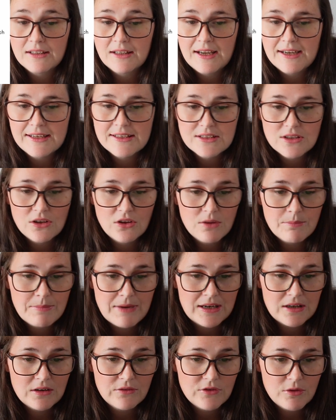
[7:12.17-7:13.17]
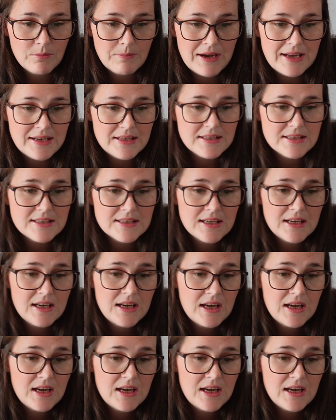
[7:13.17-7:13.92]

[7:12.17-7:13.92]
lines on the back of your pants,